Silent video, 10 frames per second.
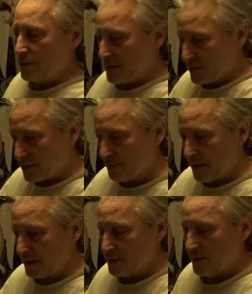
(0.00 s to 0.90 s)
transition
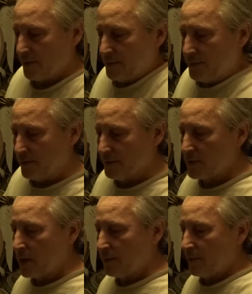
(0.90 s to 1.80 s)
back to the
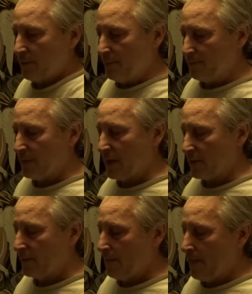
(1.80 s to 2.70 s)
top of the
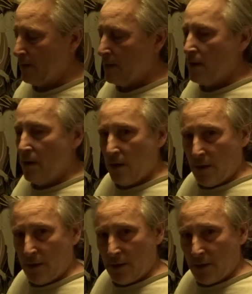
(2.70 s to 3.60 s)
pattern.
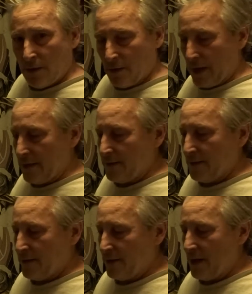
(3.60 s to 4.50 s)
Okay,
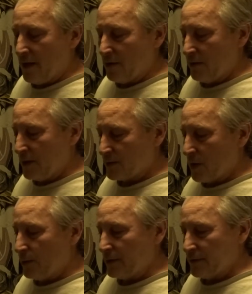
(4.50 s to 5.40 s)
now, as
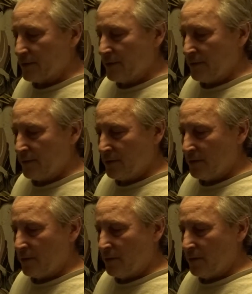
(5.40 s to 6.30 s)
always,
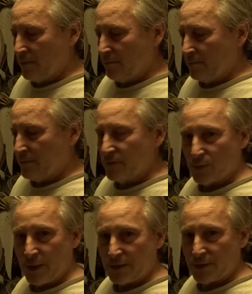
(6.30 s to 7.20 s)

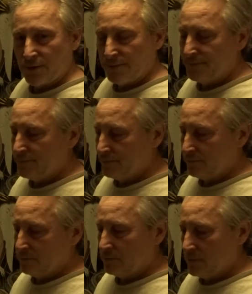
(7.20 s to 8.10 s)
switch.
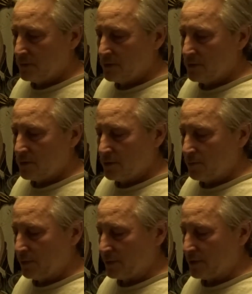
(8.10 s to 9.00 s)

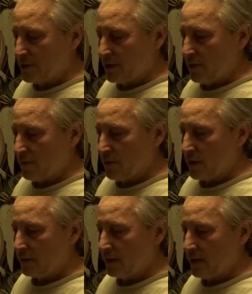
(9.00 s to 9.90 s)
Put the G over
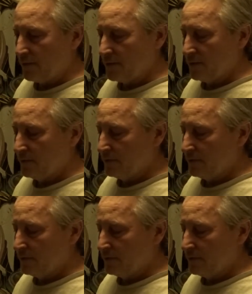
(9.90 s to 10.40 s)
on the left.